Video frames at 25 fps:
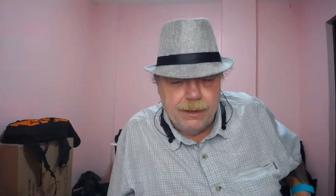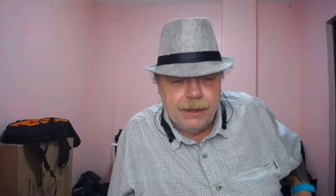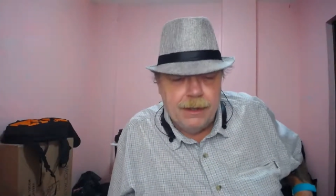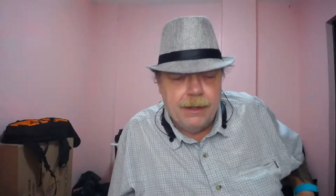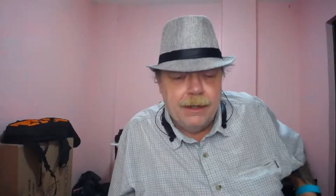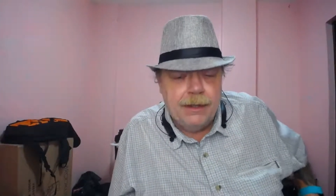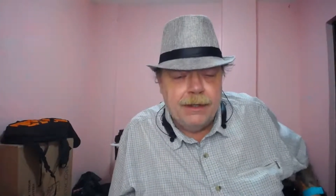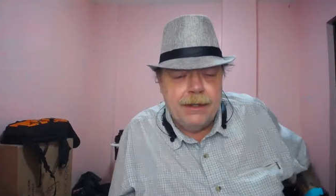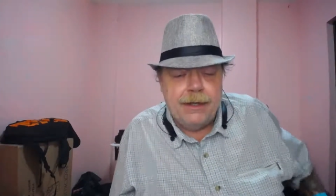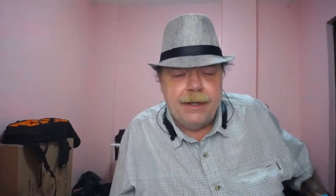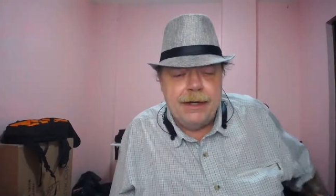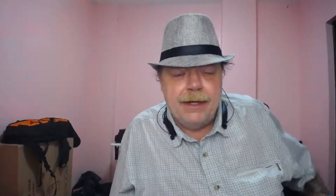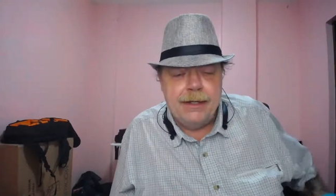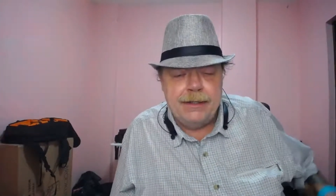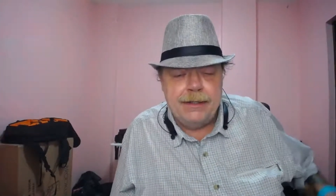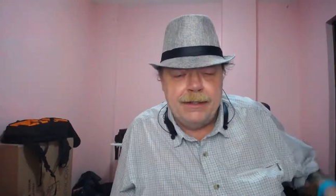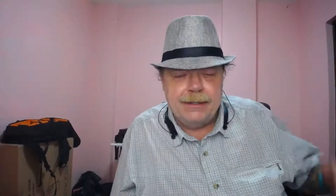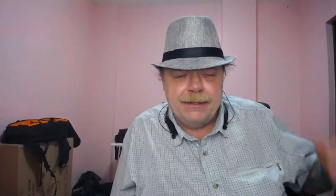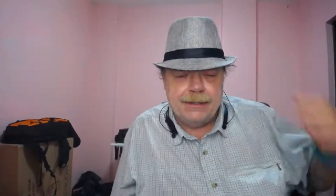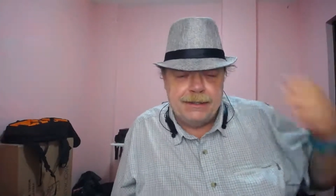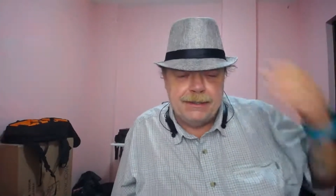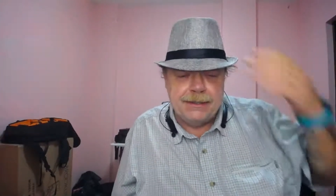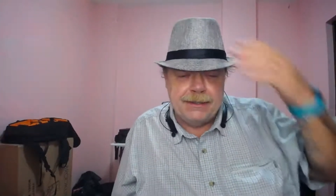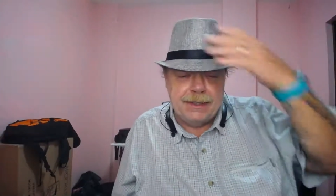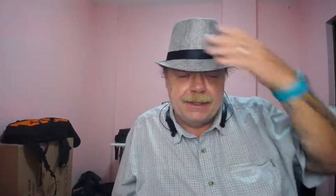now
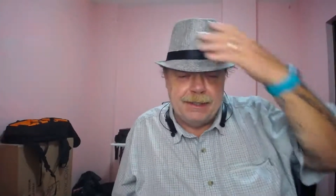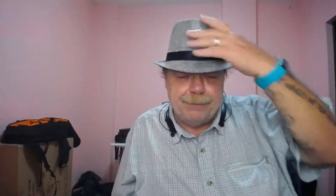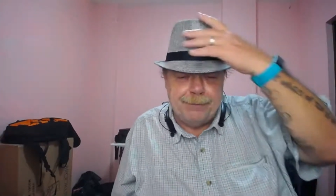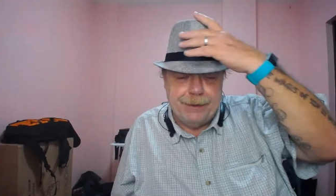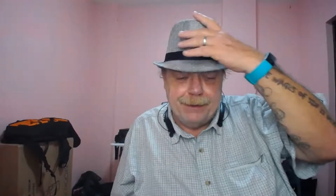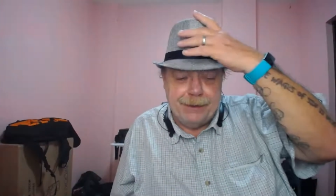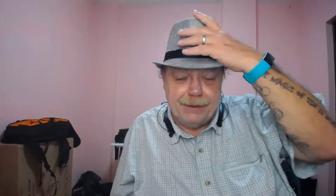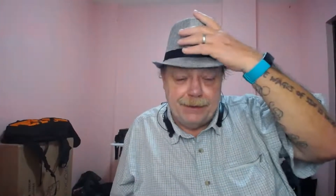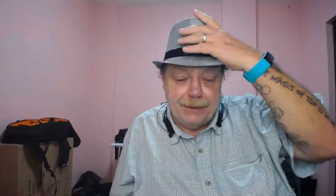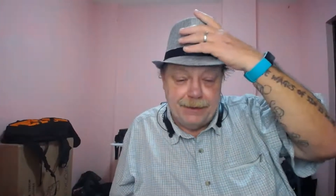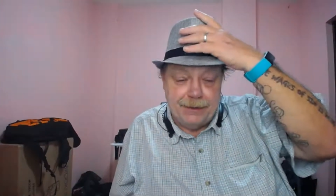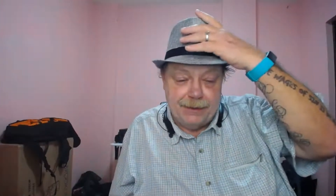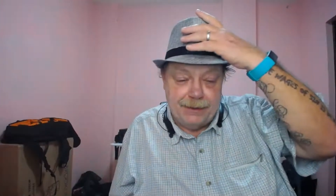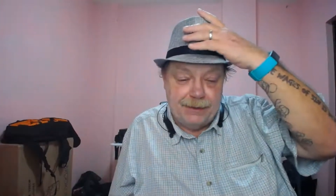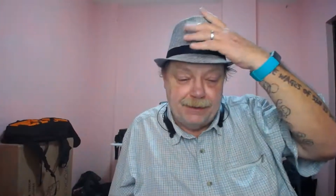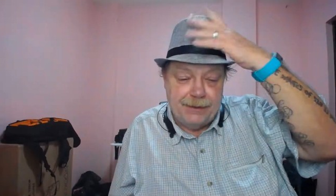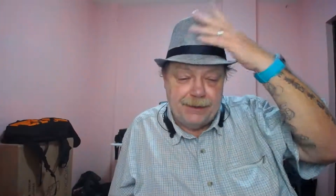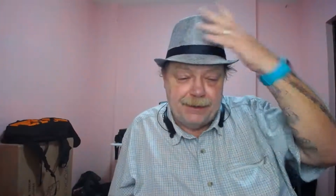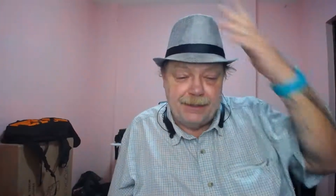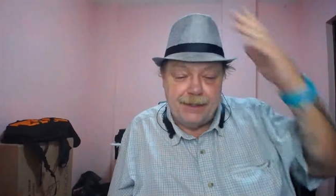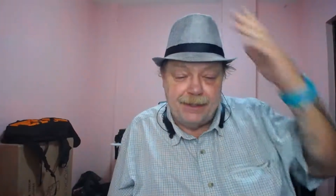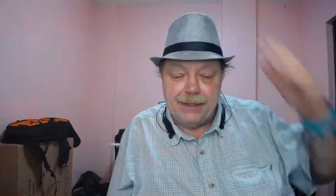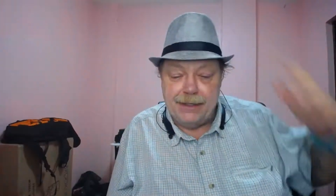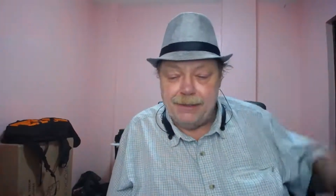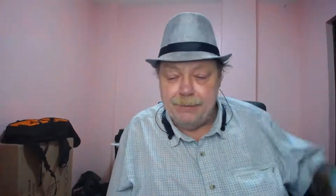this is something to
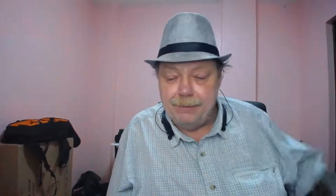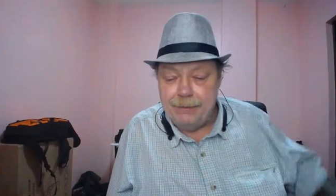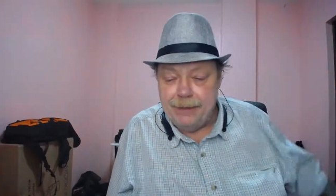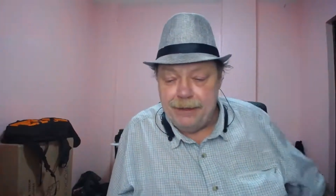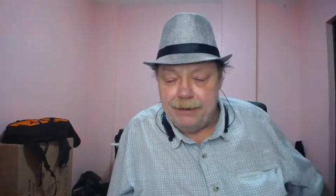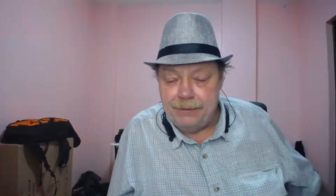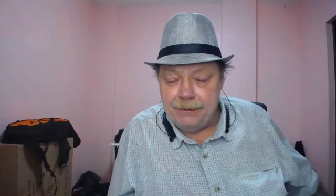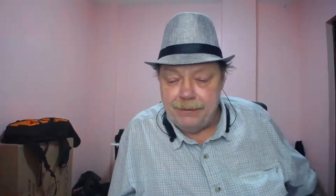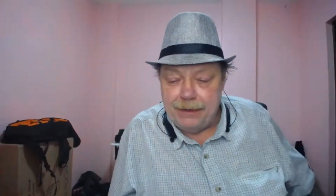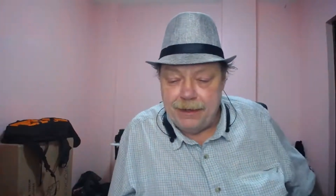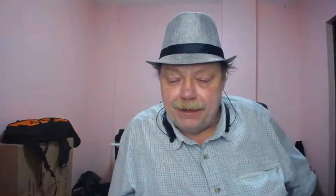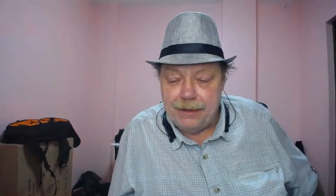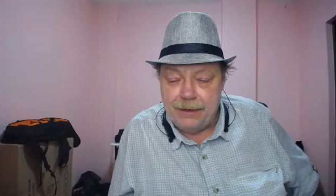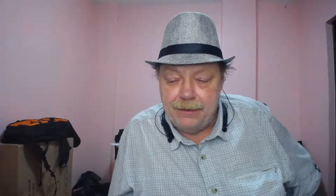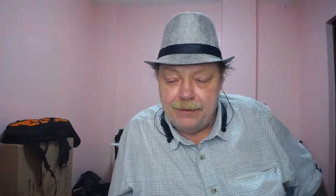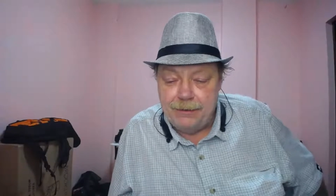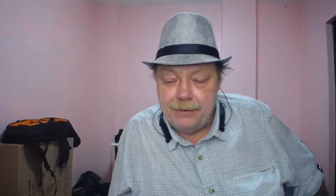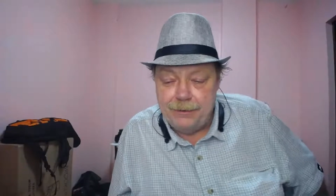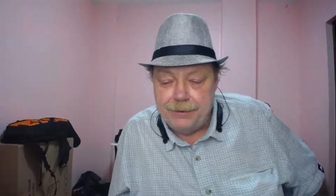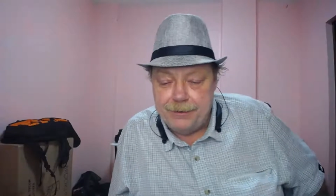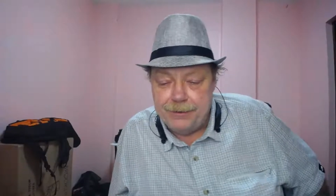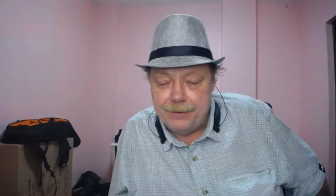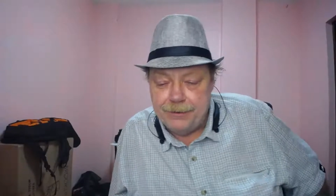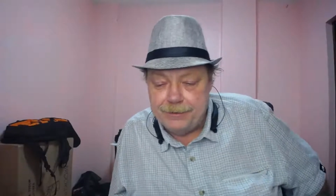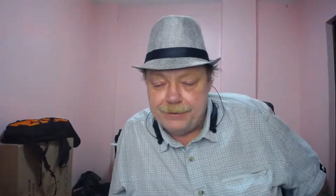think about. I don't know
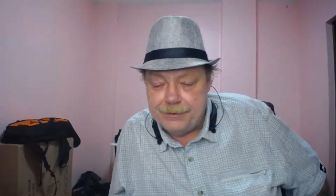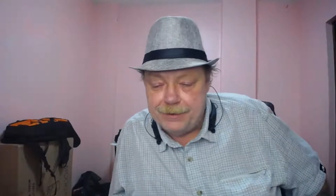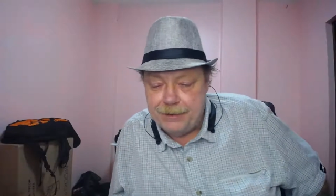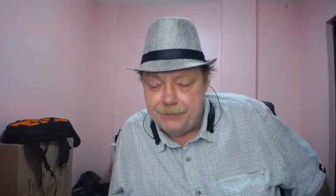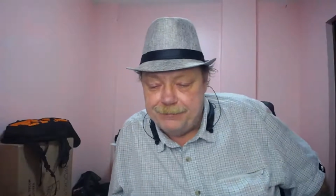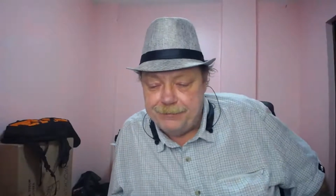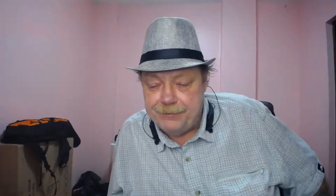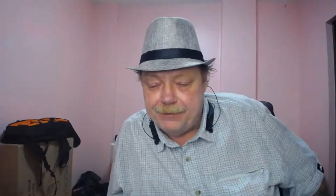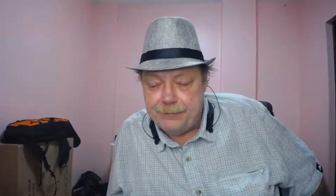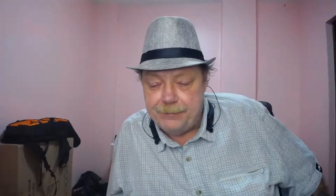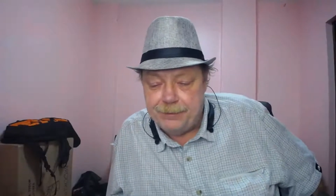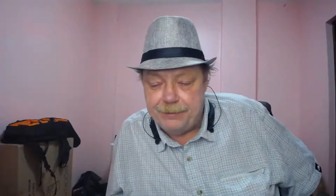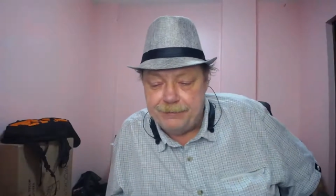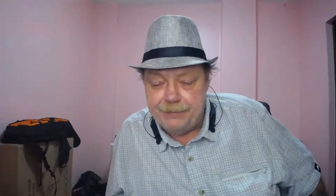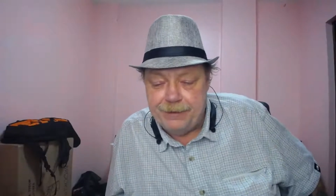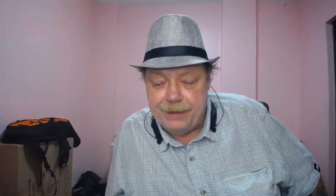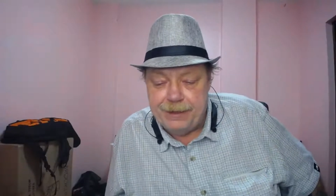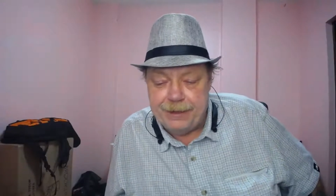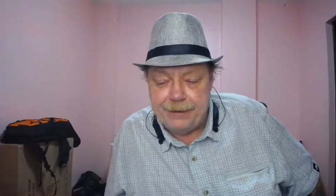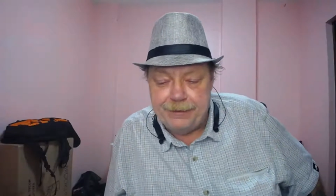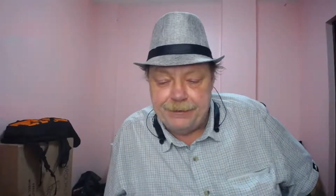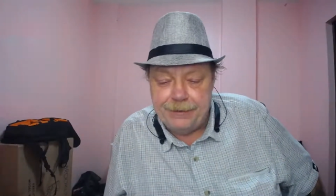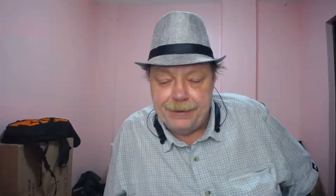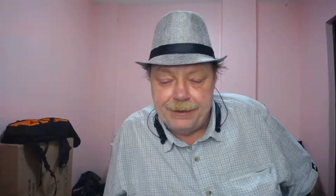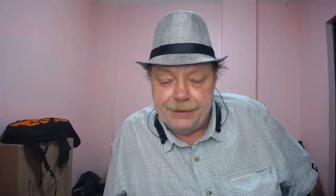who your cell phone
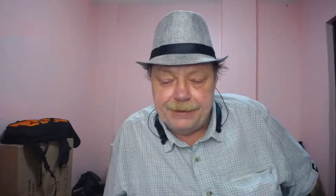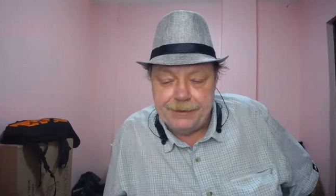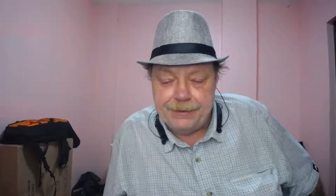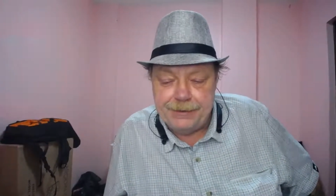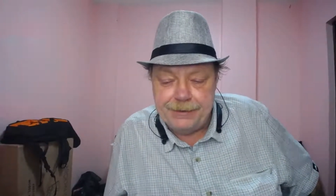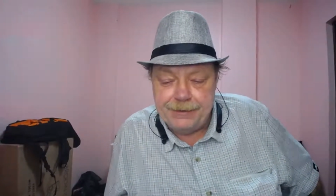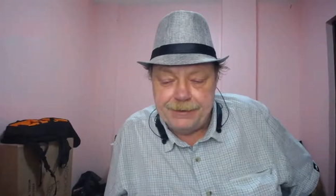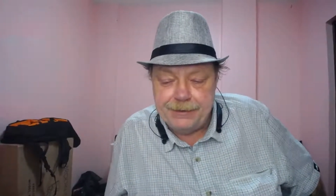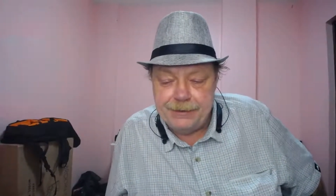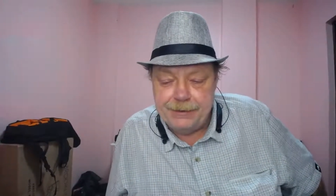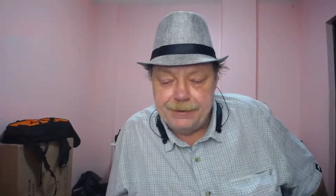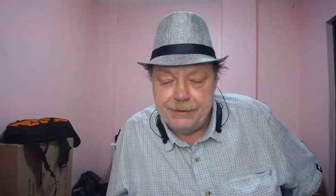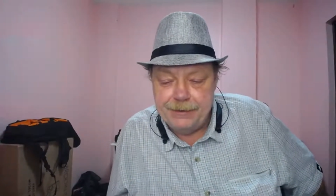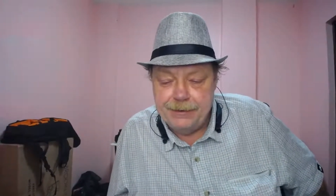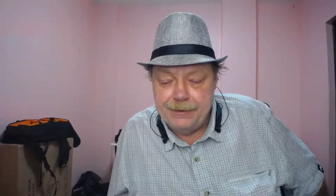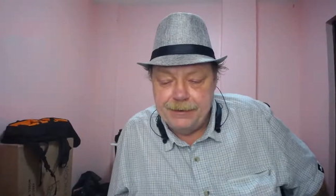provider is.